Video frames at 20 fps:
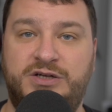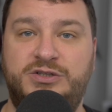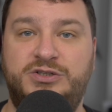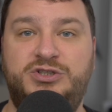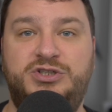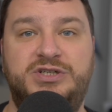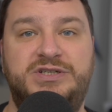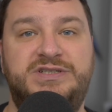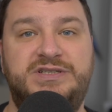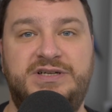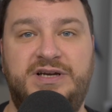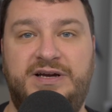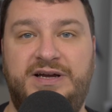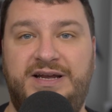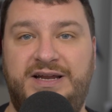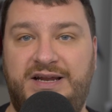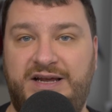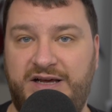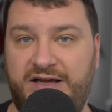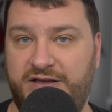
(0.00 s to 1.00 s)
just got
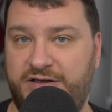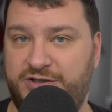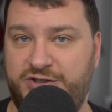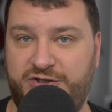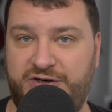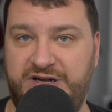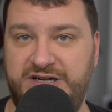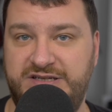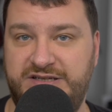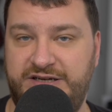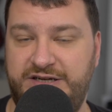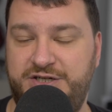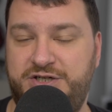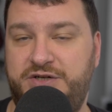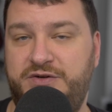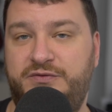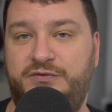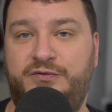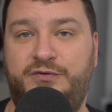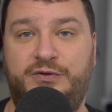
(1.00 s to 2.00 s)
an English
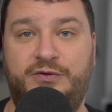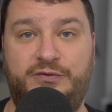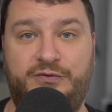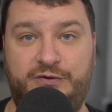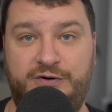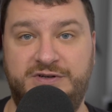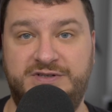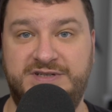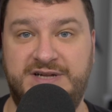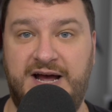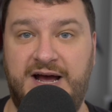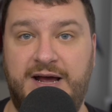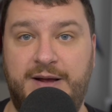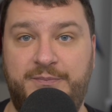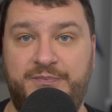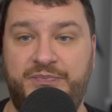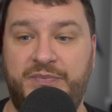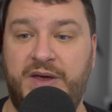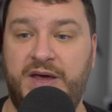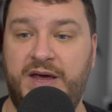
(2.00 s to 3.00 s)
translation for the first
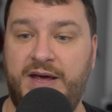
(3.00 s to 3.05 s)
time.